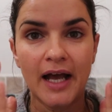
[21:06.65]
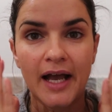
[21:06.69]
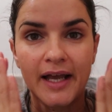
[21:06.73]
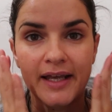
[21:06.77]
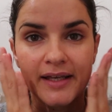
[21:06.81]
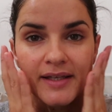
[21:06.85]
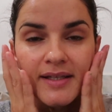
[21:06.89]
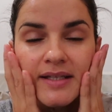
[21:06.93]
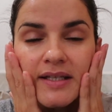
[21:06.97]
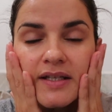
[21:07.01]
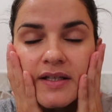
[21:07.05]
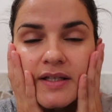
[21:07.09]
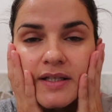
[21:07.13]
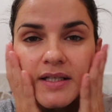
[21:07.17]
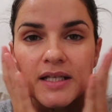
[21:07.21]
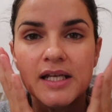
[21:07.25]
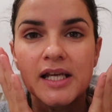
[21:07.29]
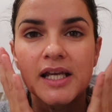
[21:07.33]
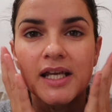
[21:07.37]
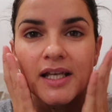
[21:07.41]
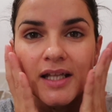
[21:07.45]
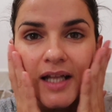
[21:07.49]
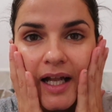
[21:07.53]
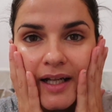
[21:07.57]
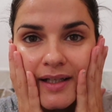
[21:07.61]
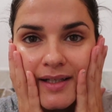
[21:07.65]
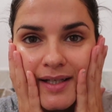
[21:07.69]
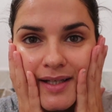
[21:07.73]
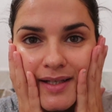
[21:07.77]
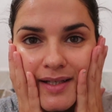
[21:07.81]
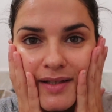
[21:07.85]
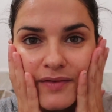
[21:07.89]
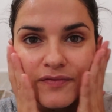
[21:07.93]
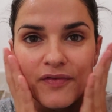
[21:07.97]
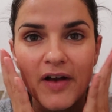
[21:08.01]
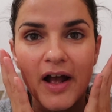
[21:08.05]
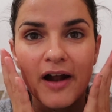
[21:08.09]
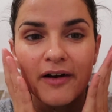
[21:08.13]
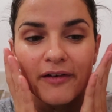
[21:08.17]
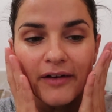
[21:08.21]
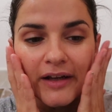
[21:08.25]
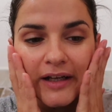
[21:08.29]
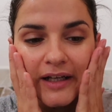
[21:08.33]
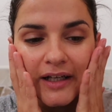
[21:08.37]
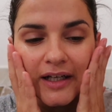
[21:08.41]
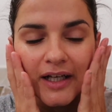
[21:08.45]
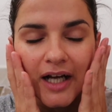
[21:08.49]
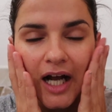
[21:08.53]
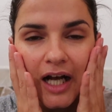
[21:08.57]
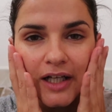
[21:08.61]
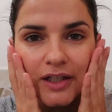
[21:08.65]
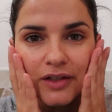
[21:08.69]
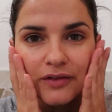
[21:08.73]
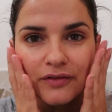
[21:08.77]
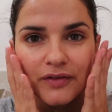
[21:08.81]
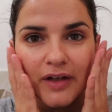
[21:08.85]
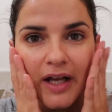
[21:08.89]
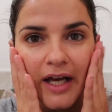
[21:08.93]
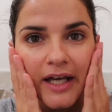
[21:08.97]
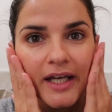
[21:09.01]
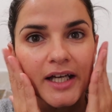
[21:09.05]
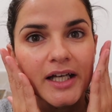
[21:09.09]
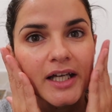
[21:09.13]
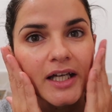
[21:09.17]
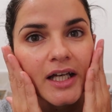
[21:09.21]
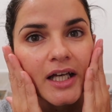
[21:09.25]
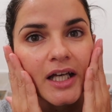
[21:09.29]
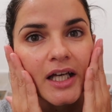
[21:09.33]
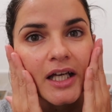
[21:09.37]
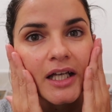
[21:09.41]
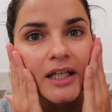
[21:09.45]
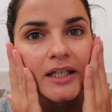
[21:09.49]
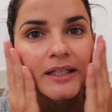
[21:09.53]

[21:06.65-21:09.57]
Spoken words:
I can see that it's very kind of like